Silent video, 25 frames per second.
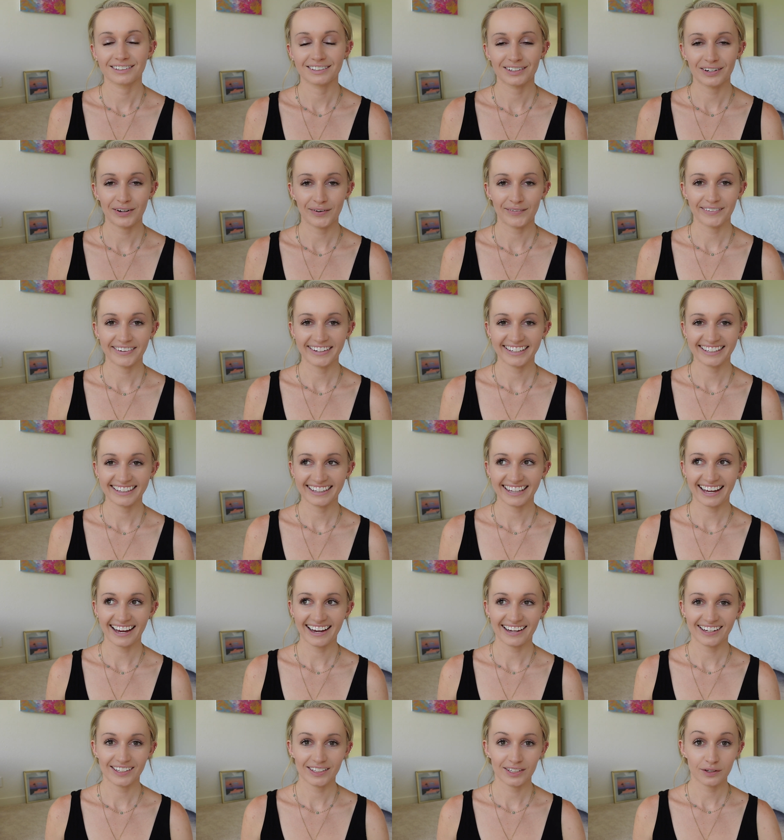knowing
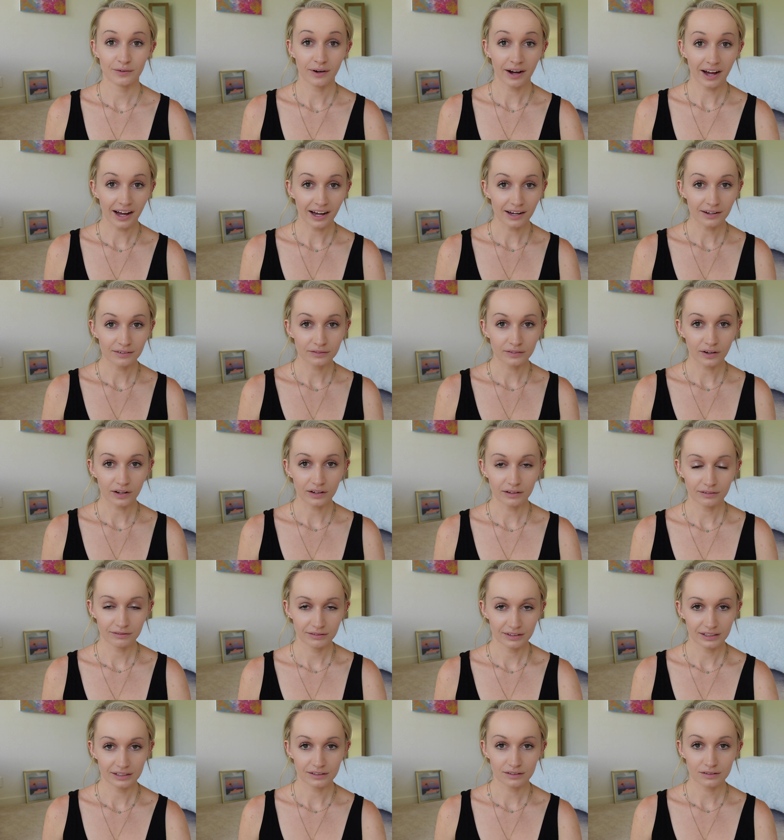that you have all
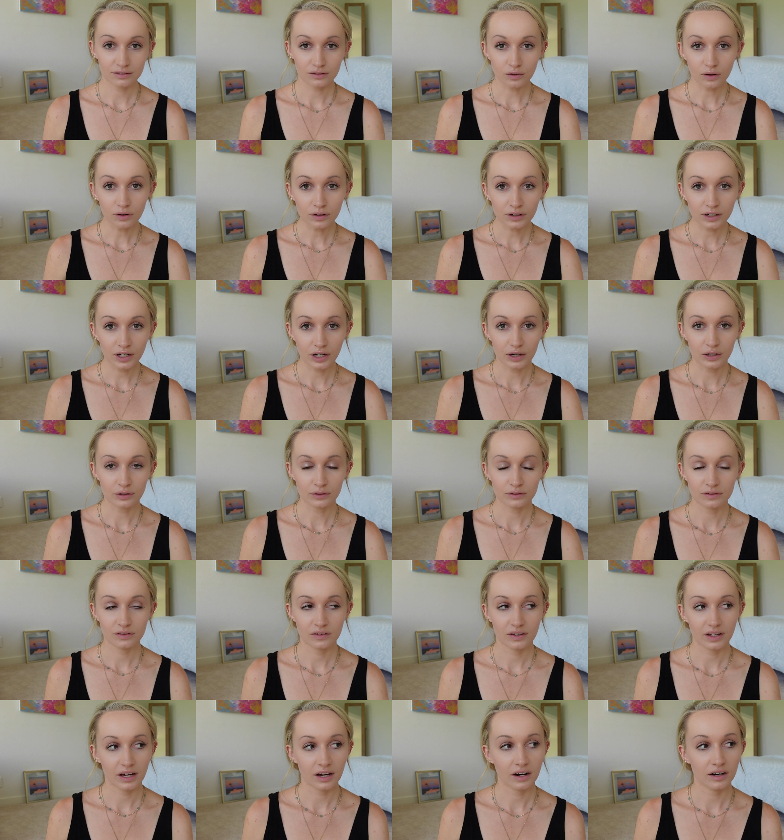of these soul
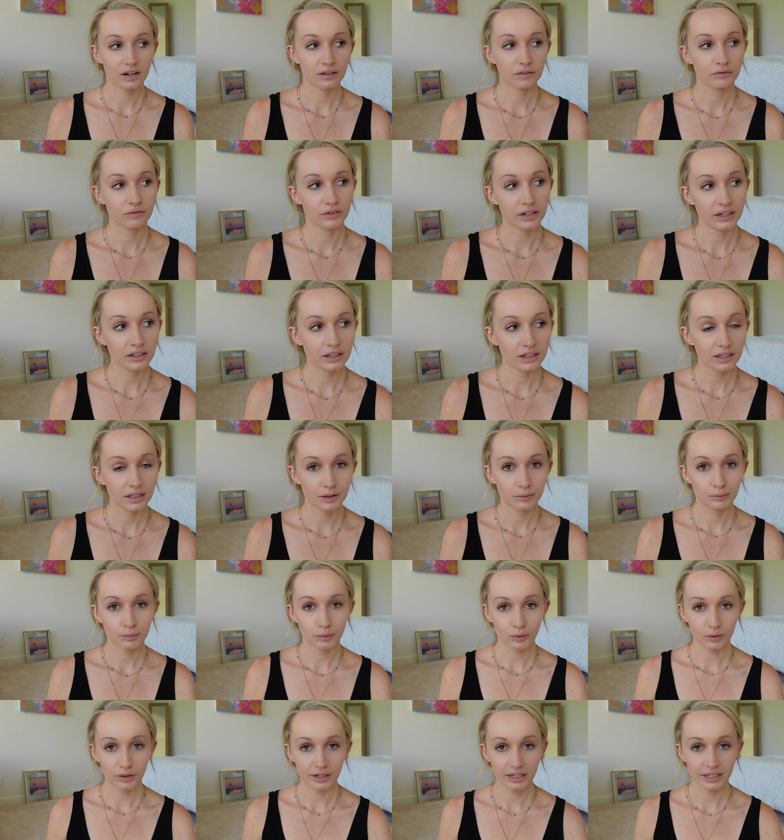codes that are very
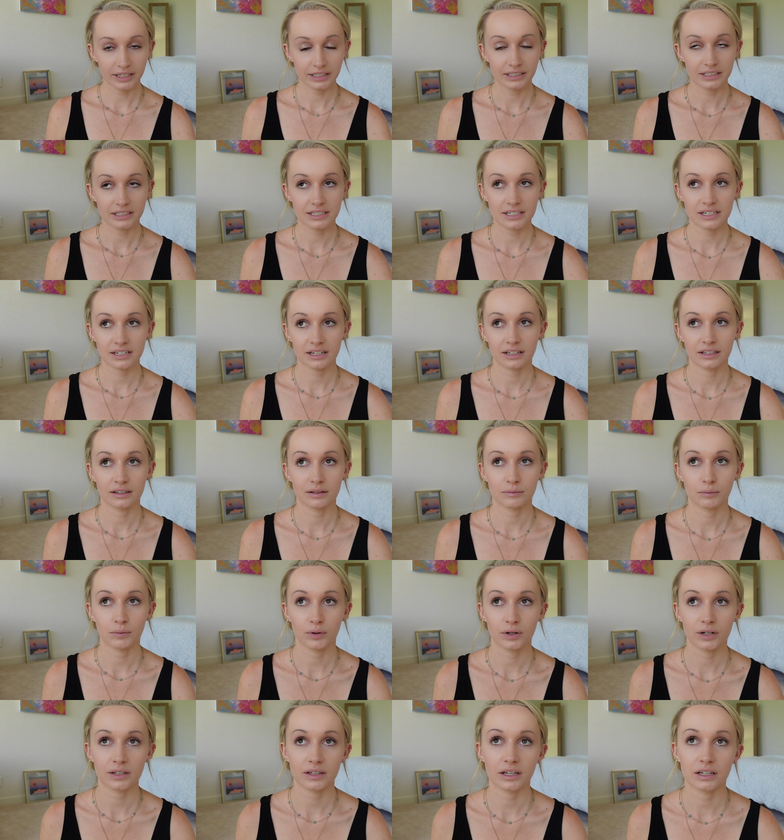important. And the
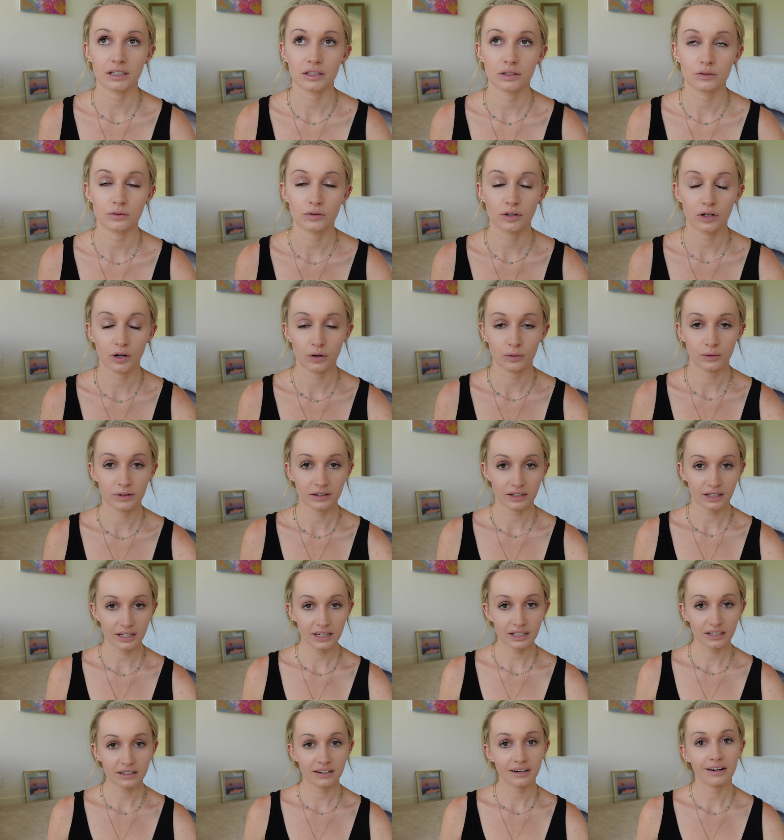more that you go
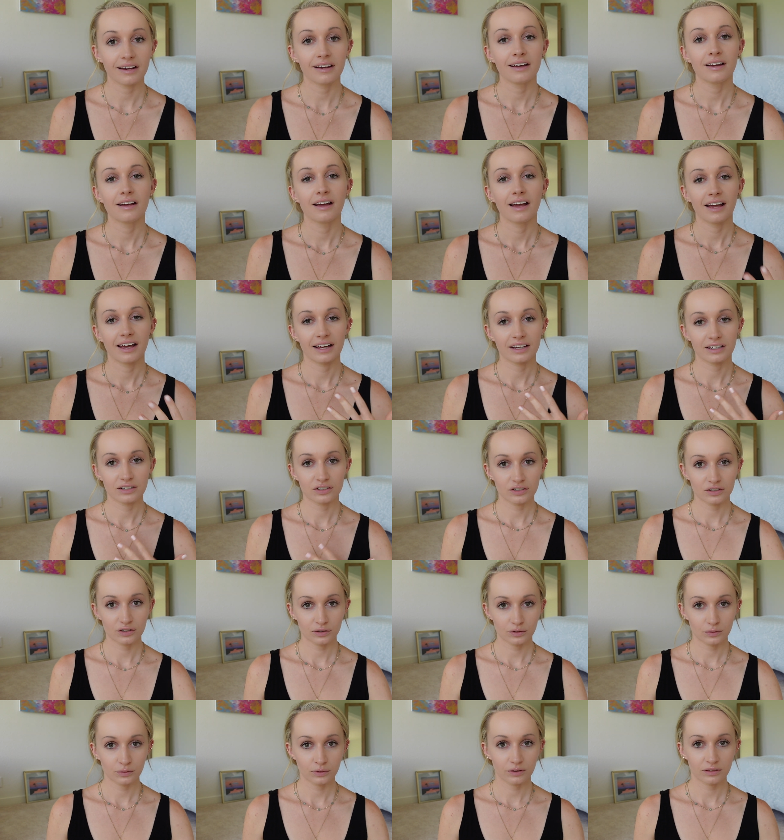within and
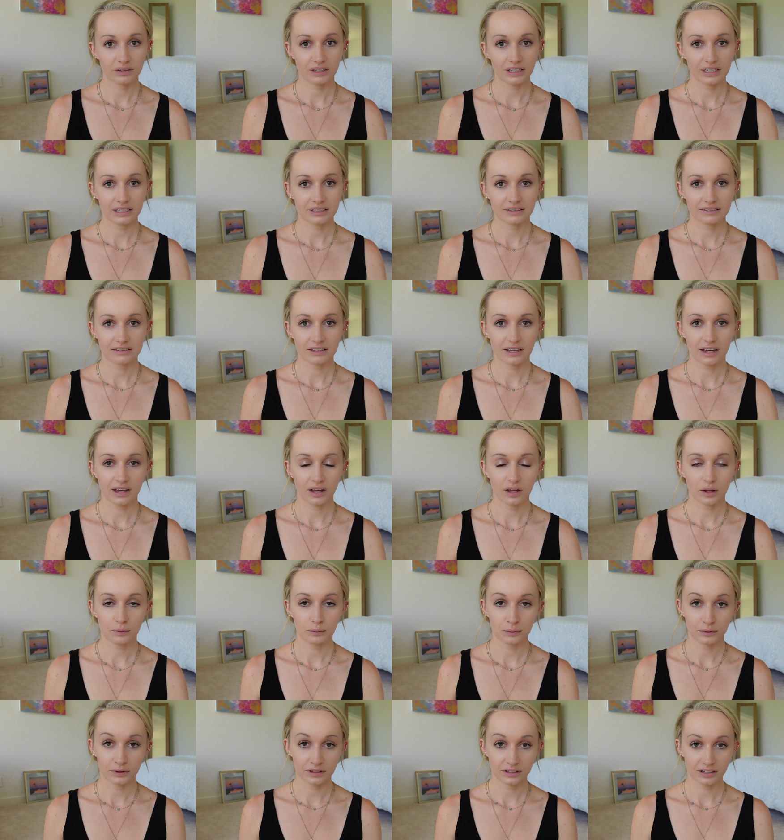do things that
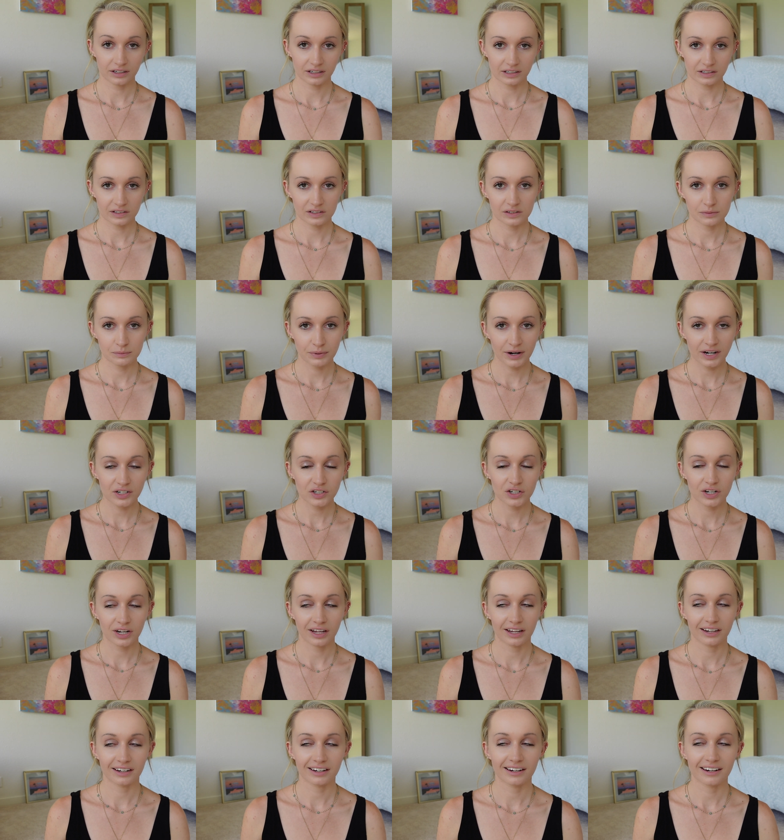help with your
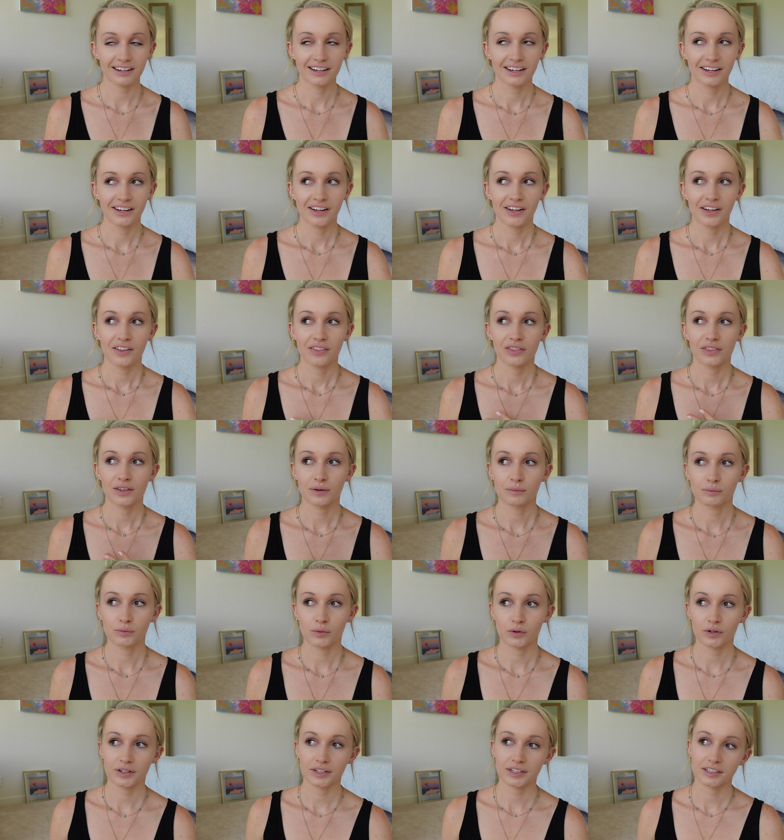expression, the
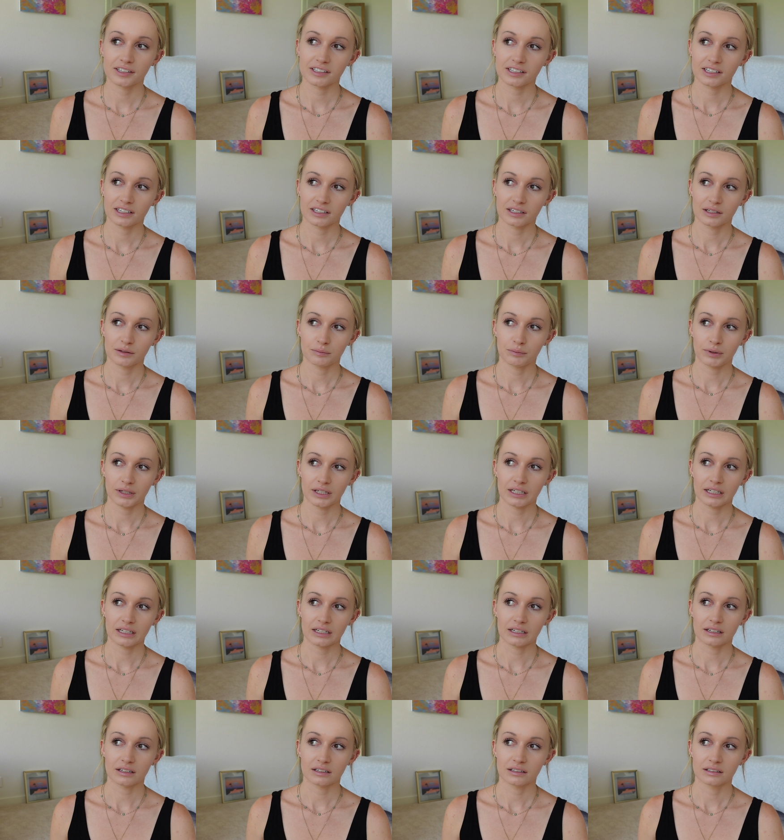more you're going to
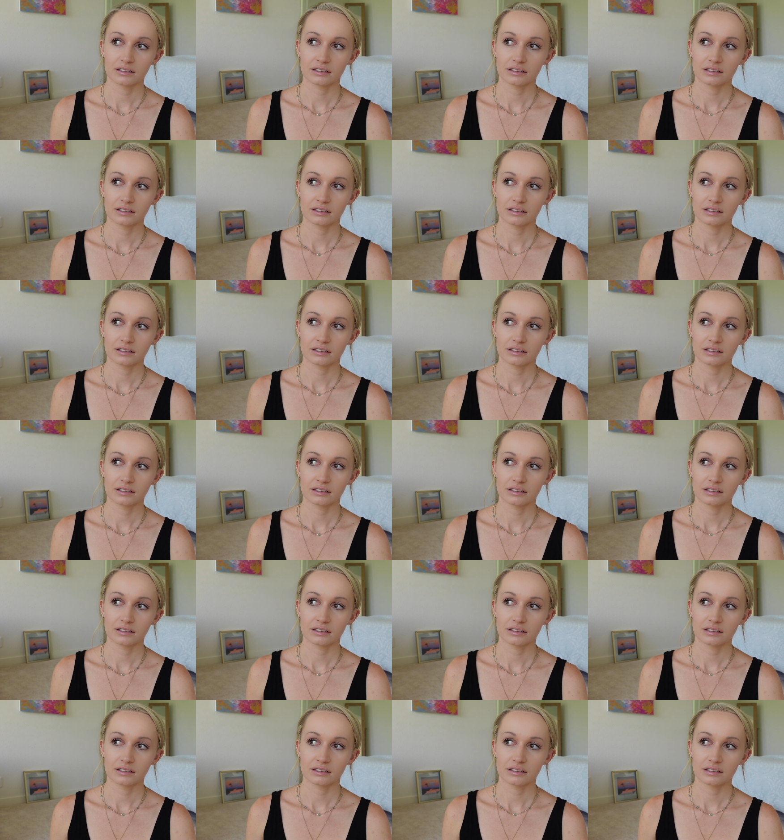be